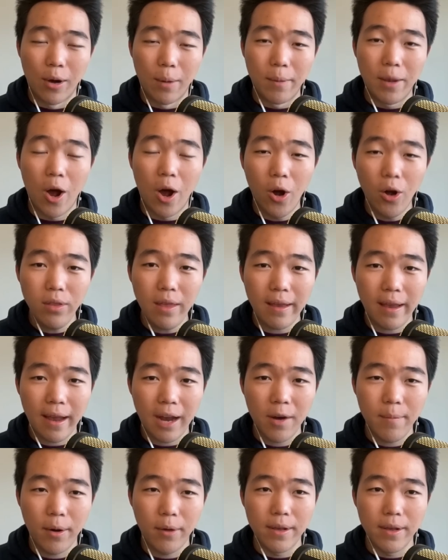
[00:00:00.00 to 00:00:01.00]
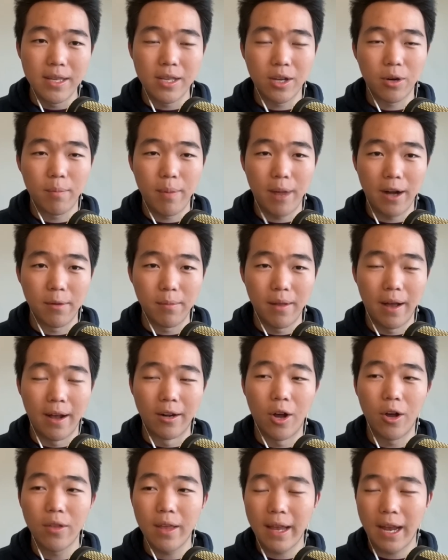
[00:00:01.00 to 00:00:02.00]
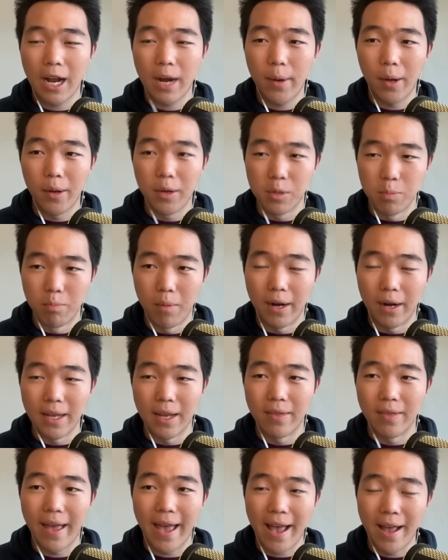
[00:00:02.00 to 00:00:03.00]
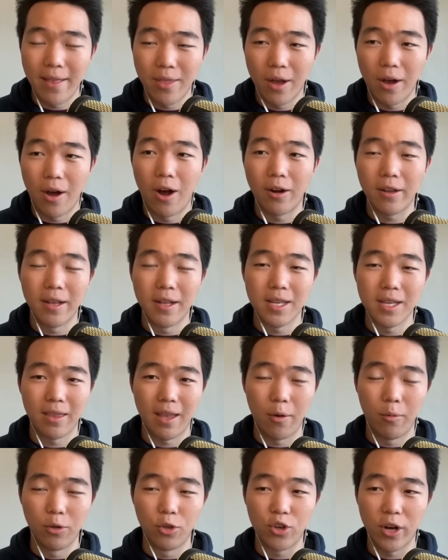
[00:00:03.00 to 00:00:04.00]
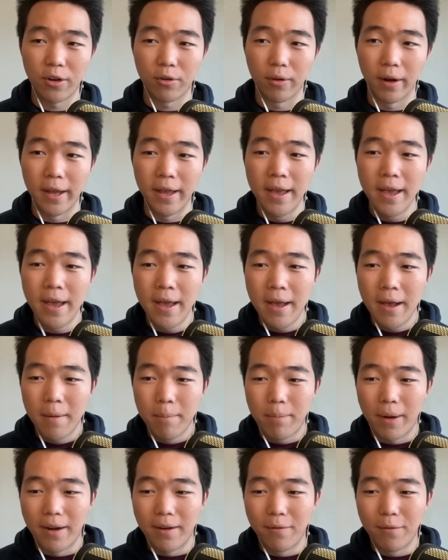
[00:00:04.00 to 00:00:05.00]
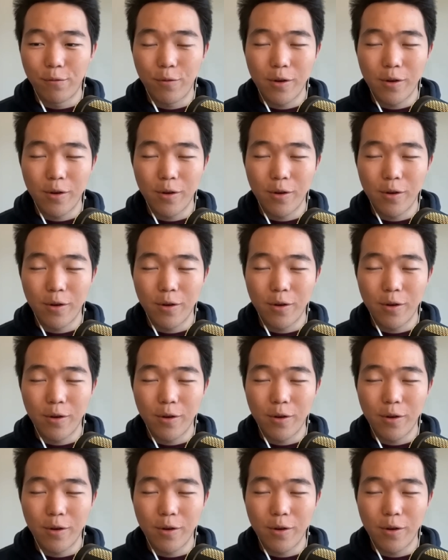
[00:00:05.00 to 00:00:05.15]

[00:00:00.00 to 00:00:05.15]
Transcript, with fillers: I mean, all they care about is their bottom line. All they care about is money and the, and the audience that they will generate. But